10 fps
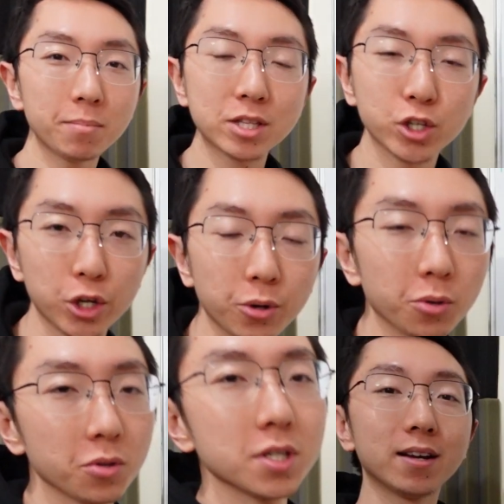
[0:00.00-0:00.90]

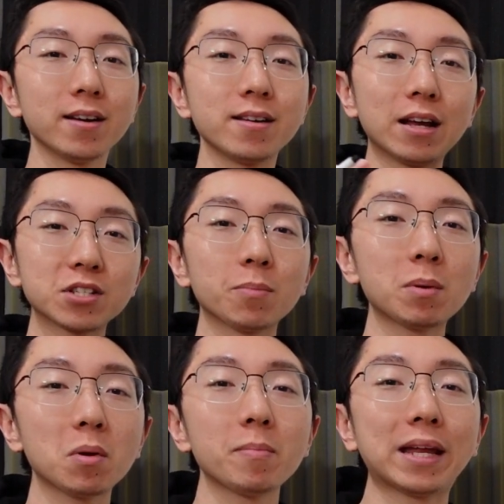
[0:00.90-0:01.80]
Materials. Now, some
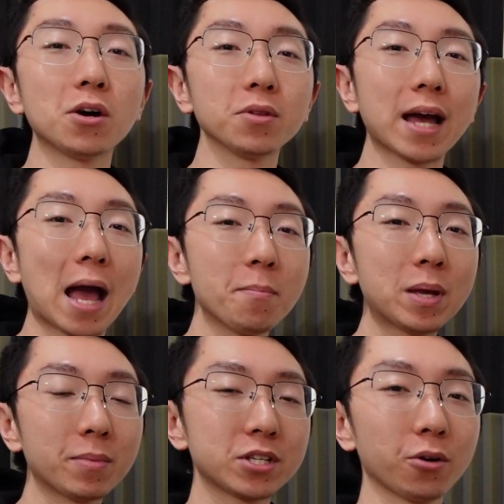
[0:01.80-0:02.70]
people may know that
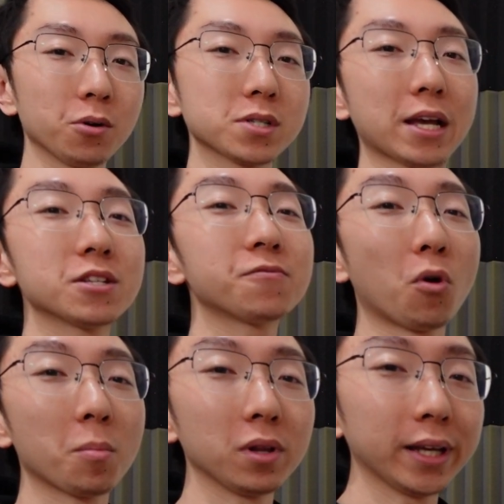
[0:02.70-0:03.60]
MP Materials is
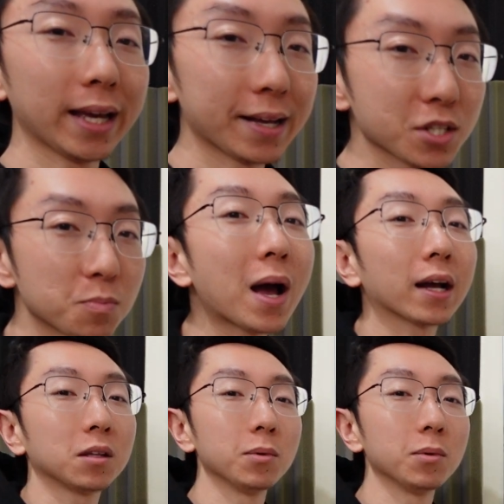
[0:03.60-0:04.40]
formerly a SPAC. The